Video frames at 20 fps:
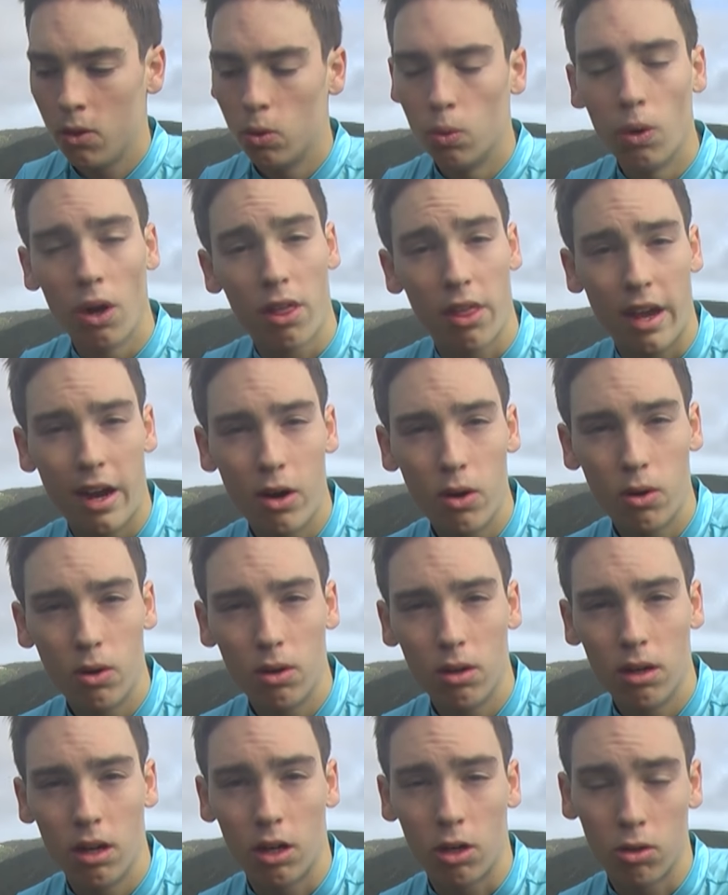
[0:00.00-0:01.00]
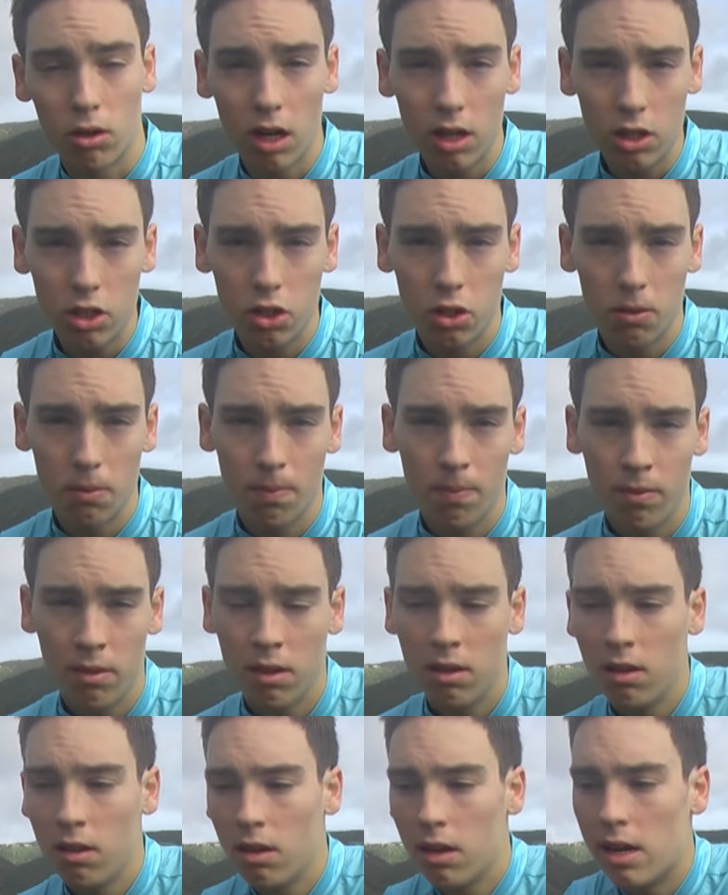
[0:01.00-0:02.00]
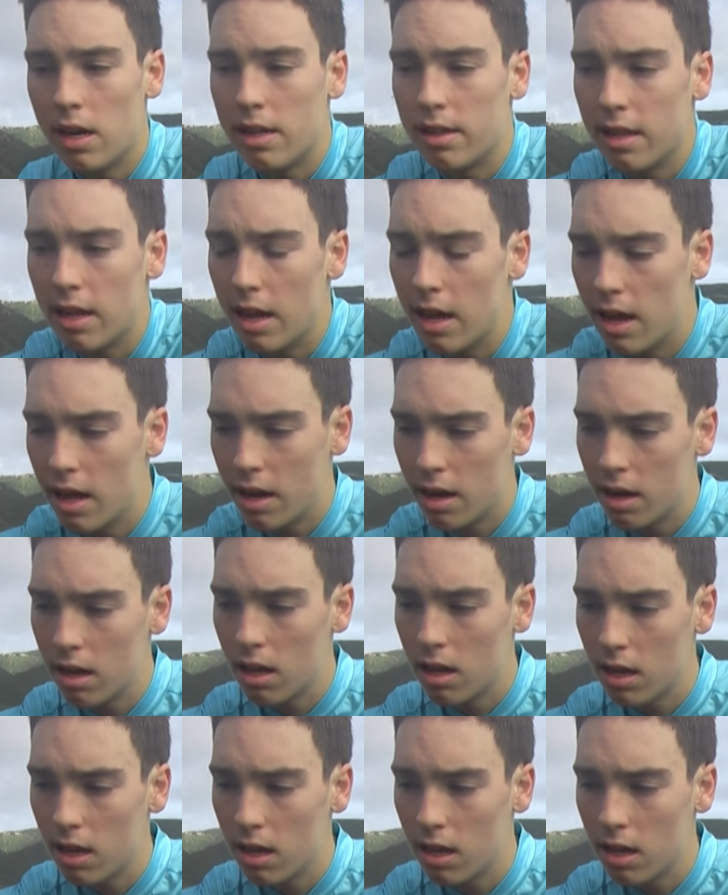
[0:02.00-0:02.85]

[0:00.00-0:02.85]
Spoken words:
without a crutch, and then